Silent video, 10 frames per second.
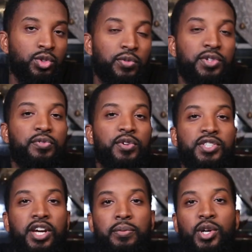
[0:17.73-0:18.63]
So if it's your
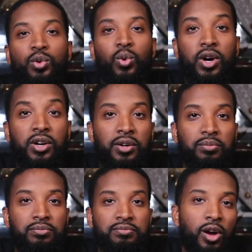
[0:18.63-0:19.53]
first time here, welcome.
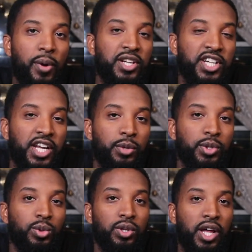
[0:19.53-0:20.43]
On my channel we
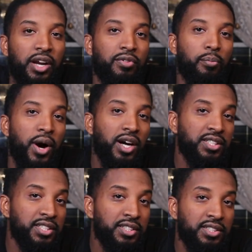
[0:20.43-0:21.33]
do a lot of
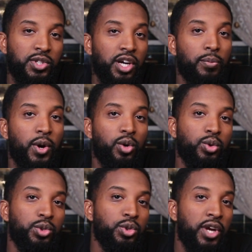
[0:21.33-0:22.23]
unboxings, we talk about
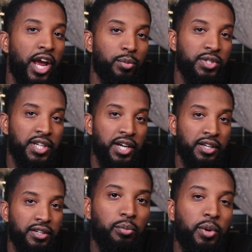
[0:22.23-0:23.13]
cool new camera
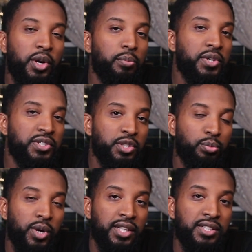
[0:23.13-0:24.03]
tech, better business
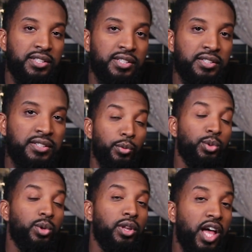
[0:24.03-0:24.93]
practices, and we
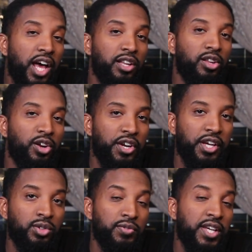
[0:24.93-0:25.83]
do a lot of
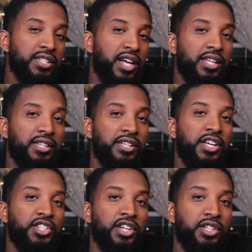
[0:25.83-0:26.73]
learning. So if that's the kind of thing
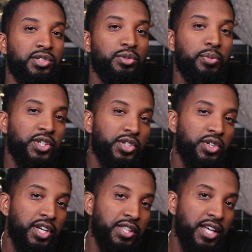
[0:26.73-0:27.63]
that you're into, make sure
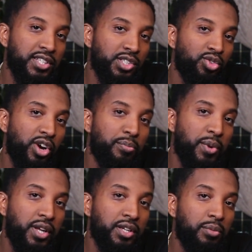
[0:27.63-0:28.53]
you hit that subscribe
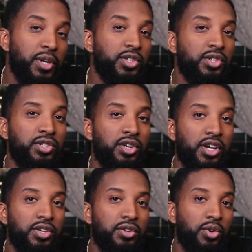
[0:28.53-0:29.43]
button and make sure you turn
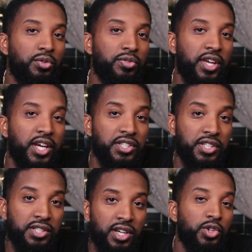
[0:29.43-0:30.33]
on your
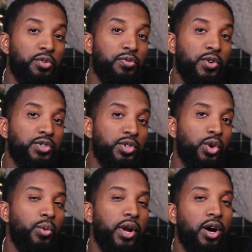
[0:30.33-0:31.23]
notifications so you're the first to know
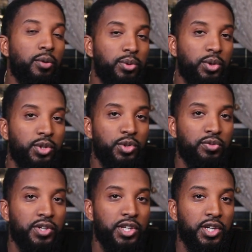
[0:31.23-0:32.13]
when I upload a new
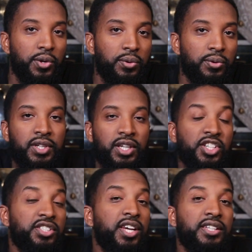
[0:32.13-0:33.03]
video. And
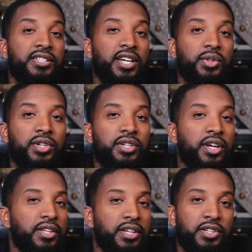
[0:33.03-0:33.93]
just to get this out there,
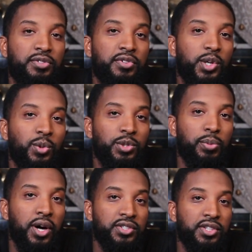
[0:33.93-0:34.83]
nothing in this video was
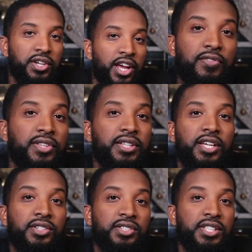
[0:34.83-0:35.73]
sponsored. Everything that
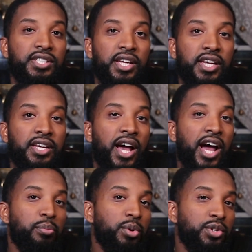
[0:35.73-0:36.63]
you'll see today,
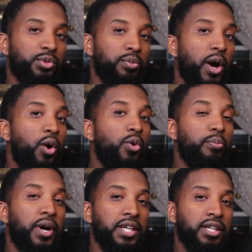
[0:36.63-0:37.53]
I purchased with my own
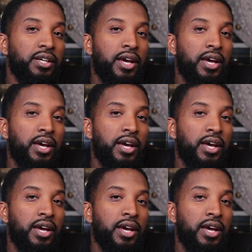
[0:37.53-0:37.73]
money.